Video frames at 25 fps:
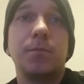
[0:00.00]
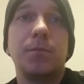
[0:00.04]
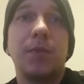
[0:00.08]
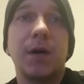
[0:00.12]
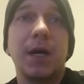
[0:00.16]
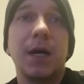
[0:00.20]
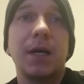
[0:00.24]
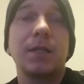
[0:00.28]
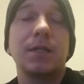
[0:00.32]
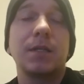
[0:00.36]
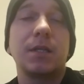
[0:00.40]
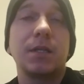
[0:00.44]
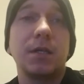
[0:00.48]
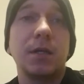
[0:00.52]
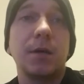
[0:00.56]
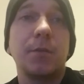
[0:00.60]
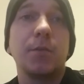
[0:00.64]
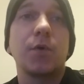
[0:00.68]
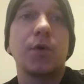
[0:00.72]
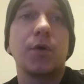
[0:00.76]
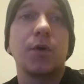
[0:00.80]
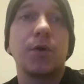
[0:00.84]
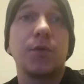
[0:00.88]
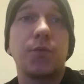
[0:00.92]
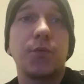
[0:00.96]
by the
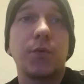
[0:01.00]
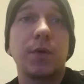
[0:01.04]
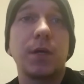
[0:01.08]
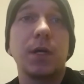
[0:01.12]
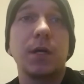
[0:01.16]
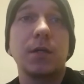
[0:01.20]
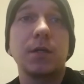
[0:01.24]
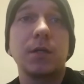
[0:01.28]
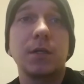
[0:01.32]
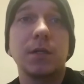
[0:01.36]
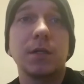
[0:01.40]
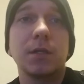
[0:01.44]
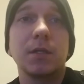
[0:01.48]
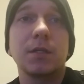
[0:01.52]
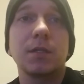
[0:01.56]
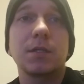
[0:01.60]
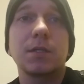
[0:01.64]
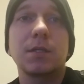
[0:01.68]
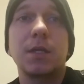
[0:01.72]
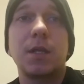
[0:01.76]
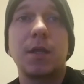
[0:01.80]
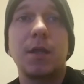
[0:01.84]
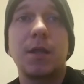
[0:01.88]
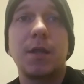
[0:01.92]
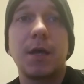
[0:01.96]
number of
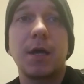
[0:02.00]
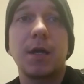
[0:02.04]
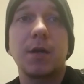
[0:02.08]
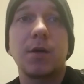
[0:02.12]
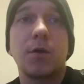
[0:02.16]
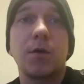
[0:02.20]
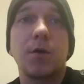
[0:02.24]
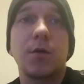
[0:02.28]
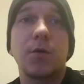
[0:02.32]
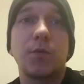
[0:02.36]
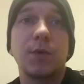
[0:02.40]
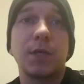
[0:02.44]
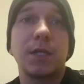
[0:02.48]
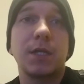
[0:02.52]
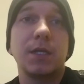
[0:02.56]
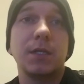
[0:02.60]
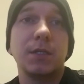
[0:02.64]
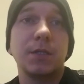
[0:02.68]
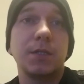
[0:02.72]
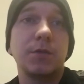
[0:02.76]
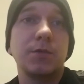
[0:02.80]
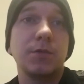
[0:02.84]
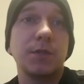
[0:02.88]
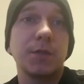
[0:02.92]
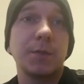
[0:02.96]
Reunculus that are
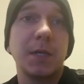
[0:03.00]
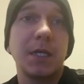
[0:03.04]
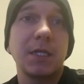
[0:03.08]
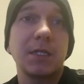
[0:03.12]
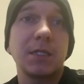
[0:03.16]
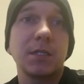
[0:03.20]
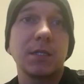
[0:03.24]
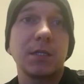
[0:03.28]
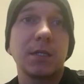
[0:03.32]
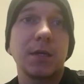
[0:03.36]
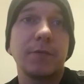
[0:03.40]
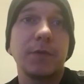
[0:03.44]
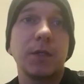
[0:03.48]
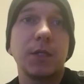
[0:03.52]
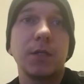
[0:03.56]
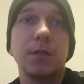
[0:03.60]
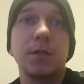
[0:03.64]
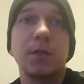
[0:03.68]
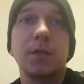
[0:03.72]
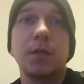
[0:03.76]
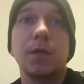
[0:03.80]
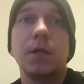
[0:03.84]
within 2 spaces of it,